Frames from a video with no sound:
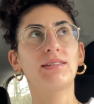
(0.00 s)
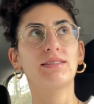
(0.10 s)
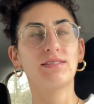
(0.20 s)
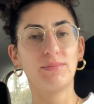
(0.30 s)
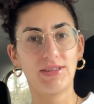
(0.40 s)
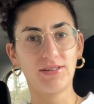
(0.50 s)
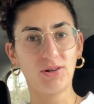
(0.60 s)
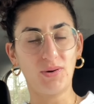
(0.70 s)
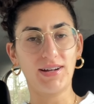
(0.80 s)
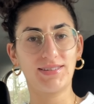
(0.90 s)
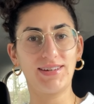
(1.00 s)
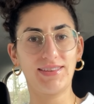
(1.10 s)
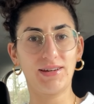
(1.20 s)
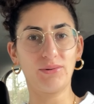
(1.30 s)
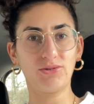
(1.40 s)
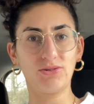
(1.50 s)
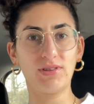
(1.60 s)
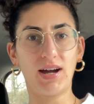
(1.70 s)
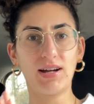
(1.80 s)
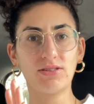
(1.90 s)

to submit the request, they will do that.